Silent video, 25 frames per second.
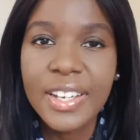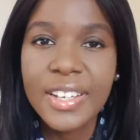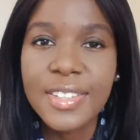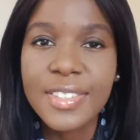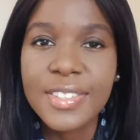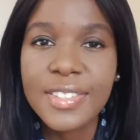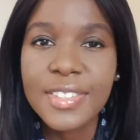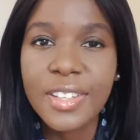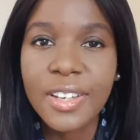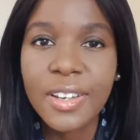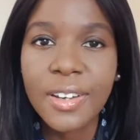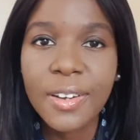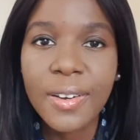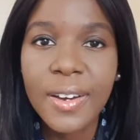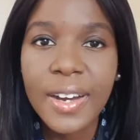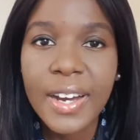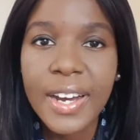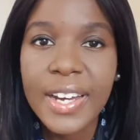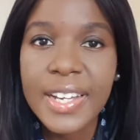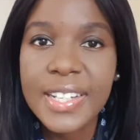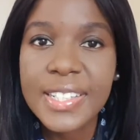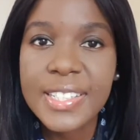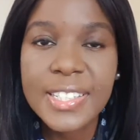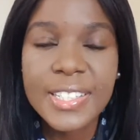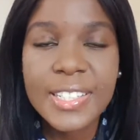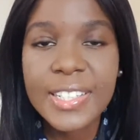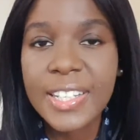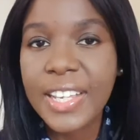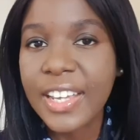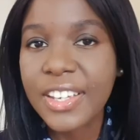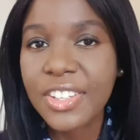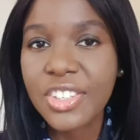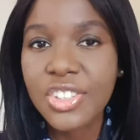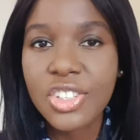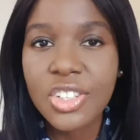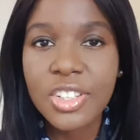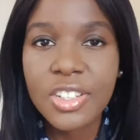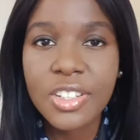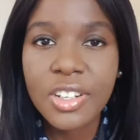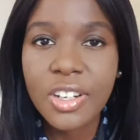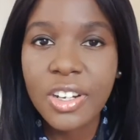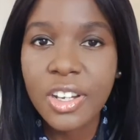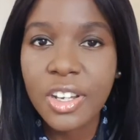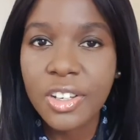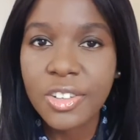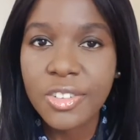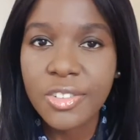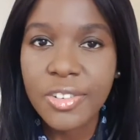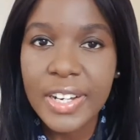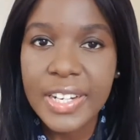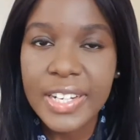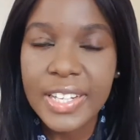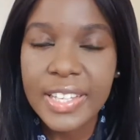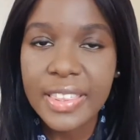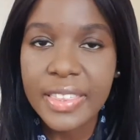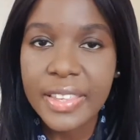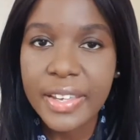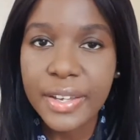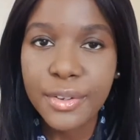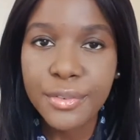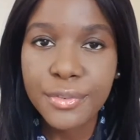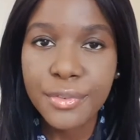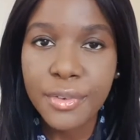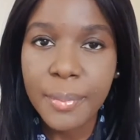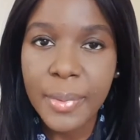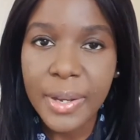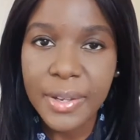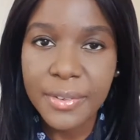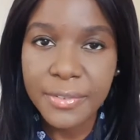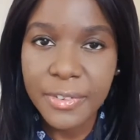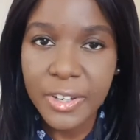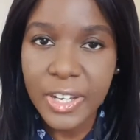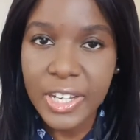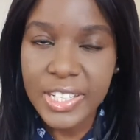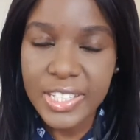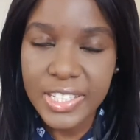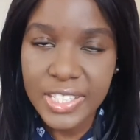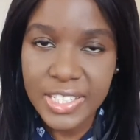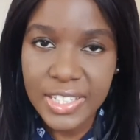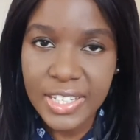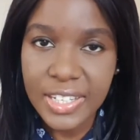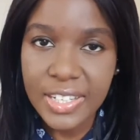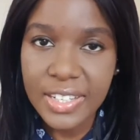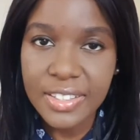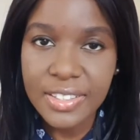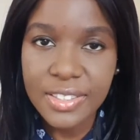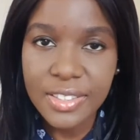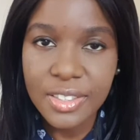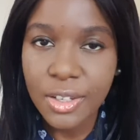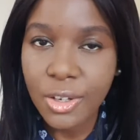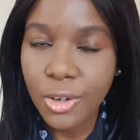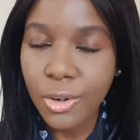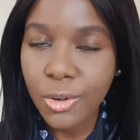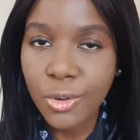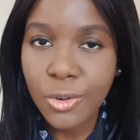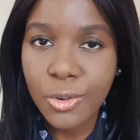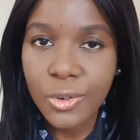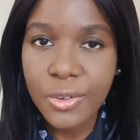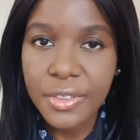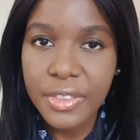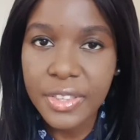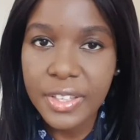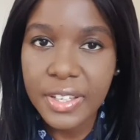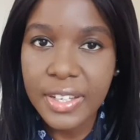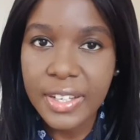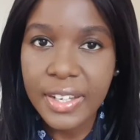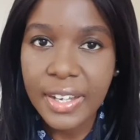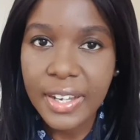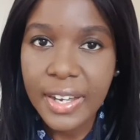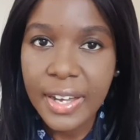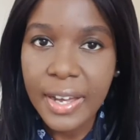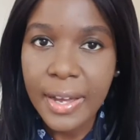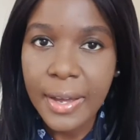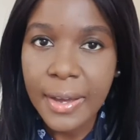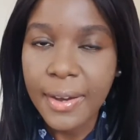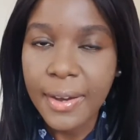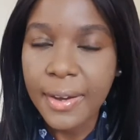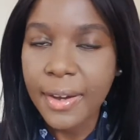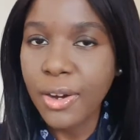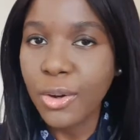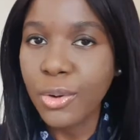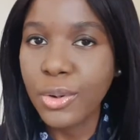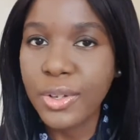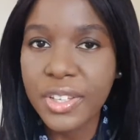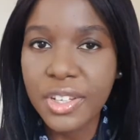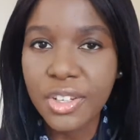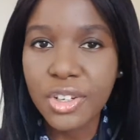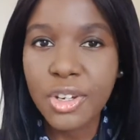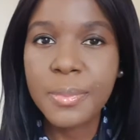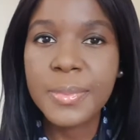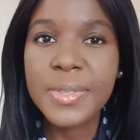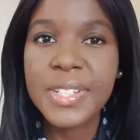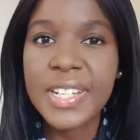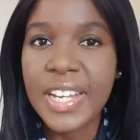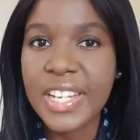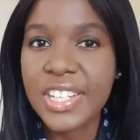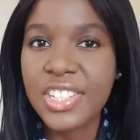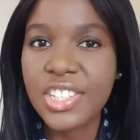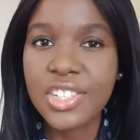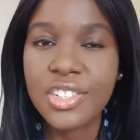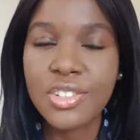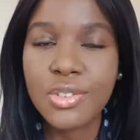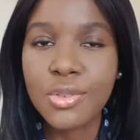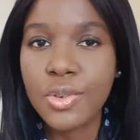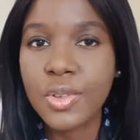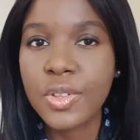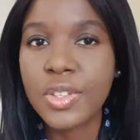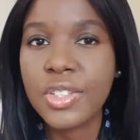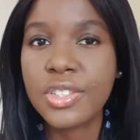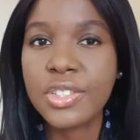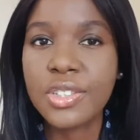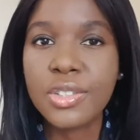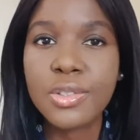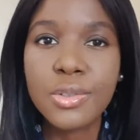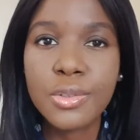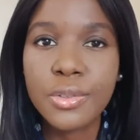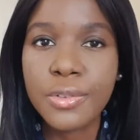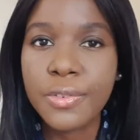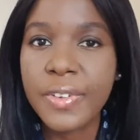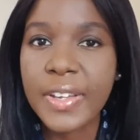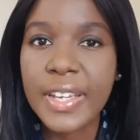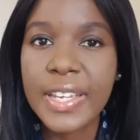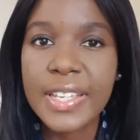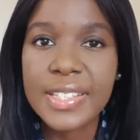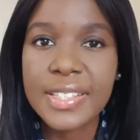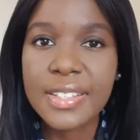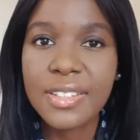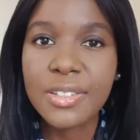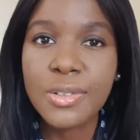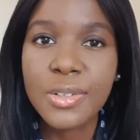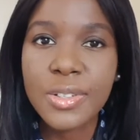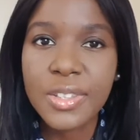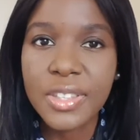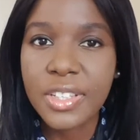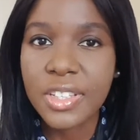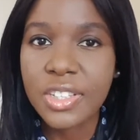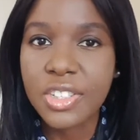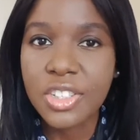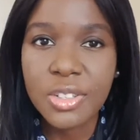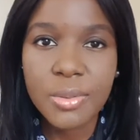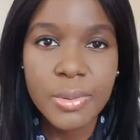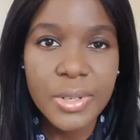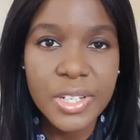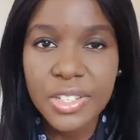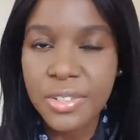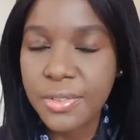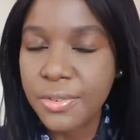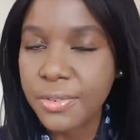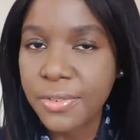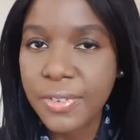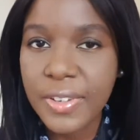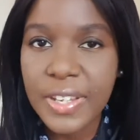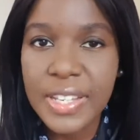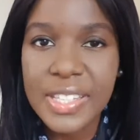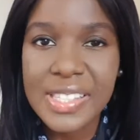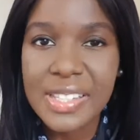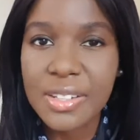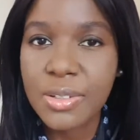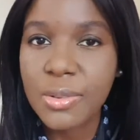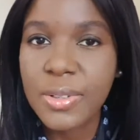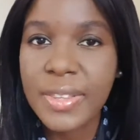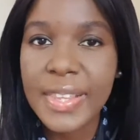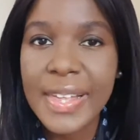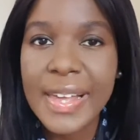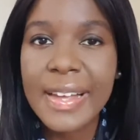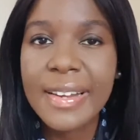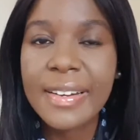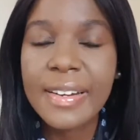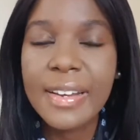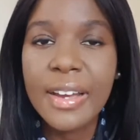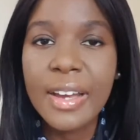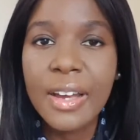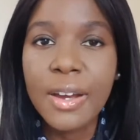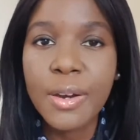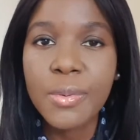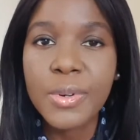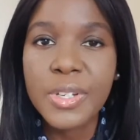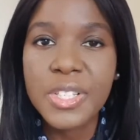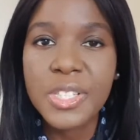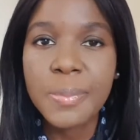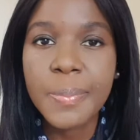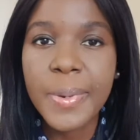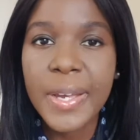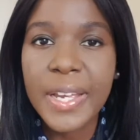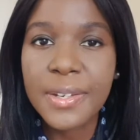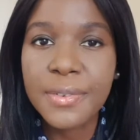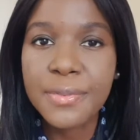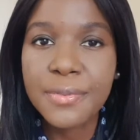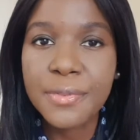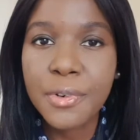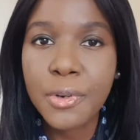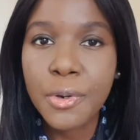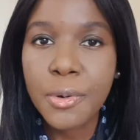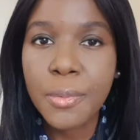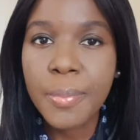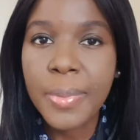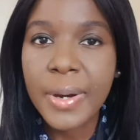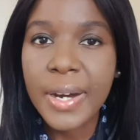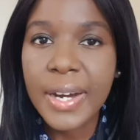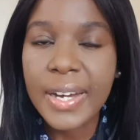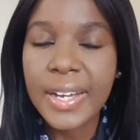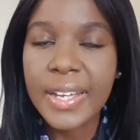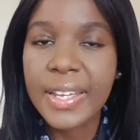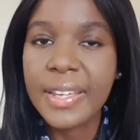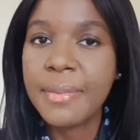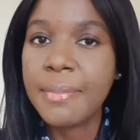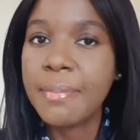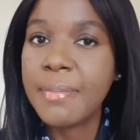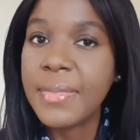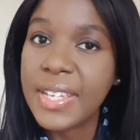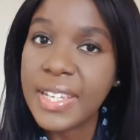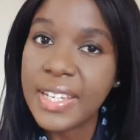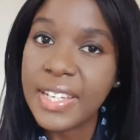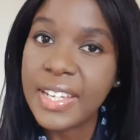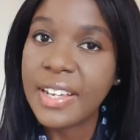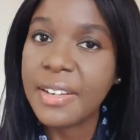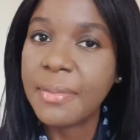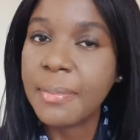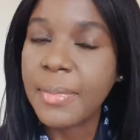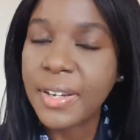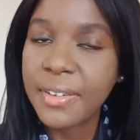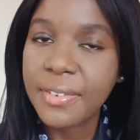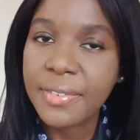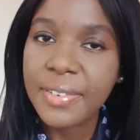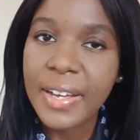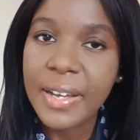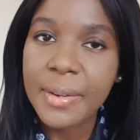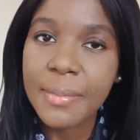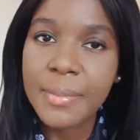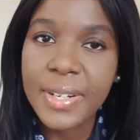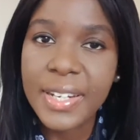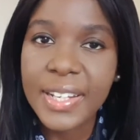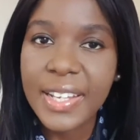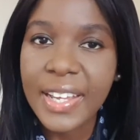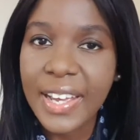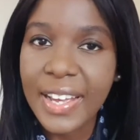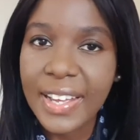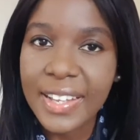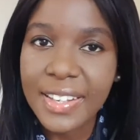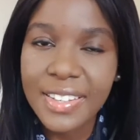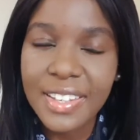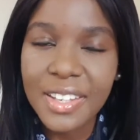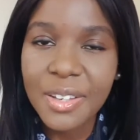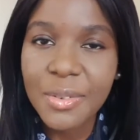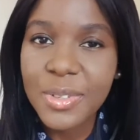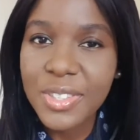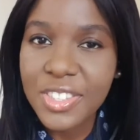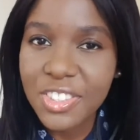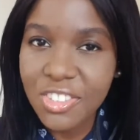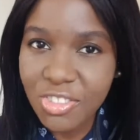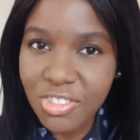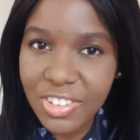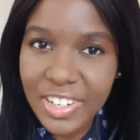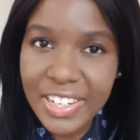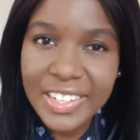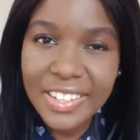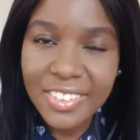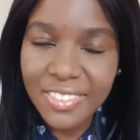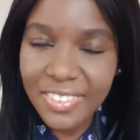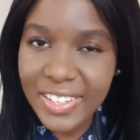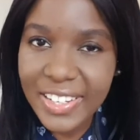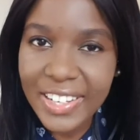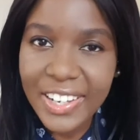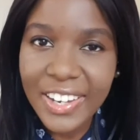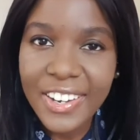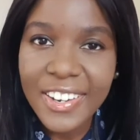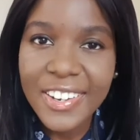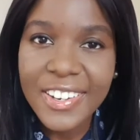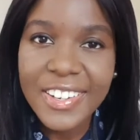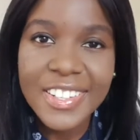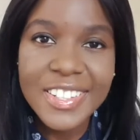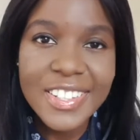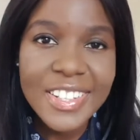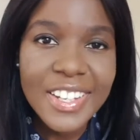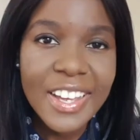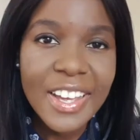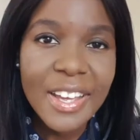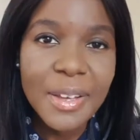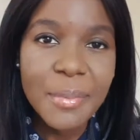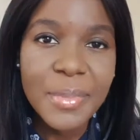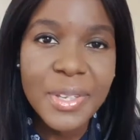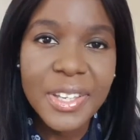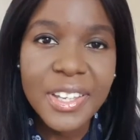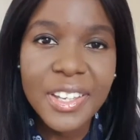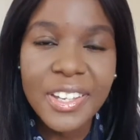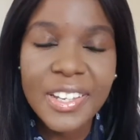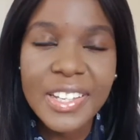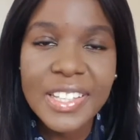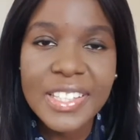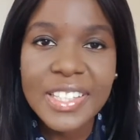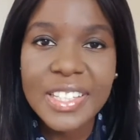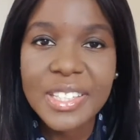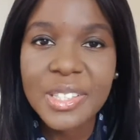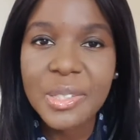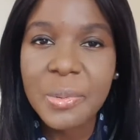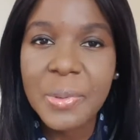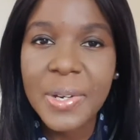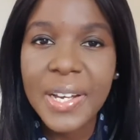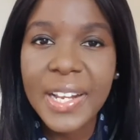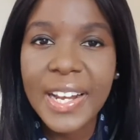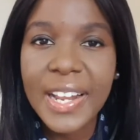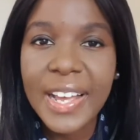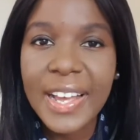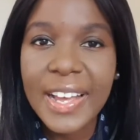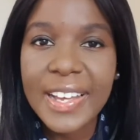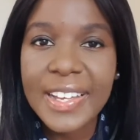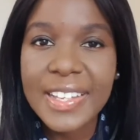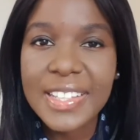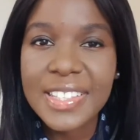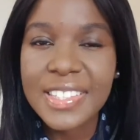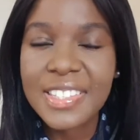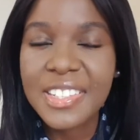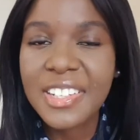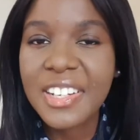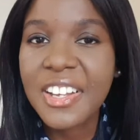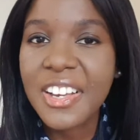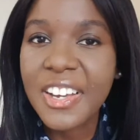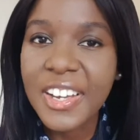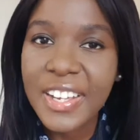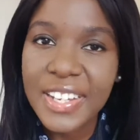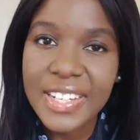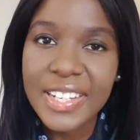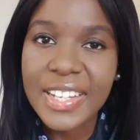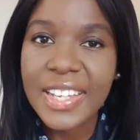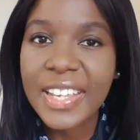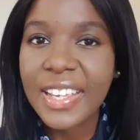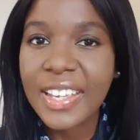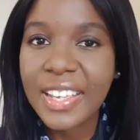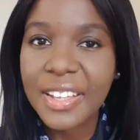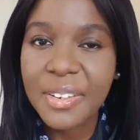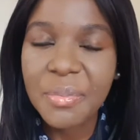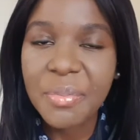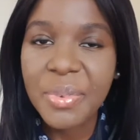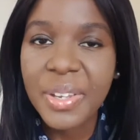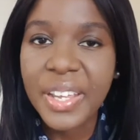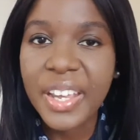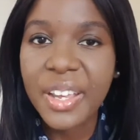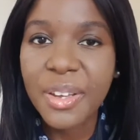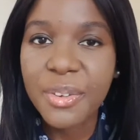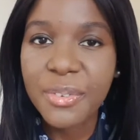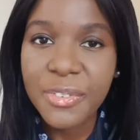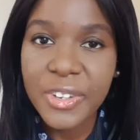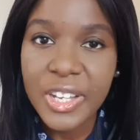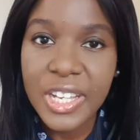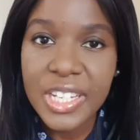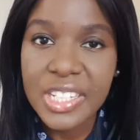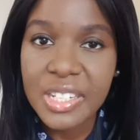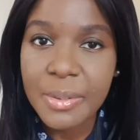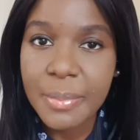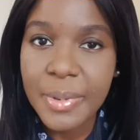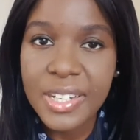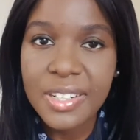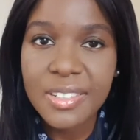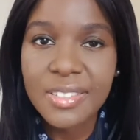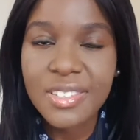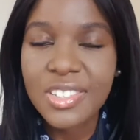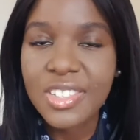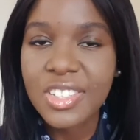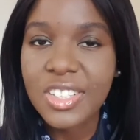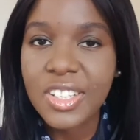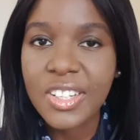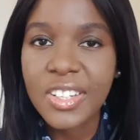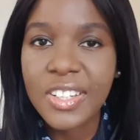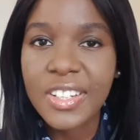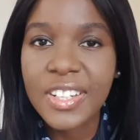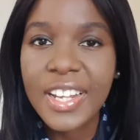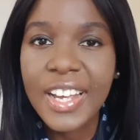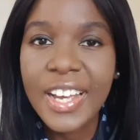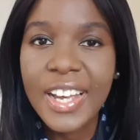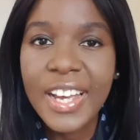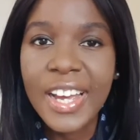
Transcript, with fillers: So I didn't get a student loan or anything for my first year. So all the all the accommodation, all the school fees and all the tuition fees and all that was paid for by me and my family and it was really really hard because as well as learning and being a first year medical student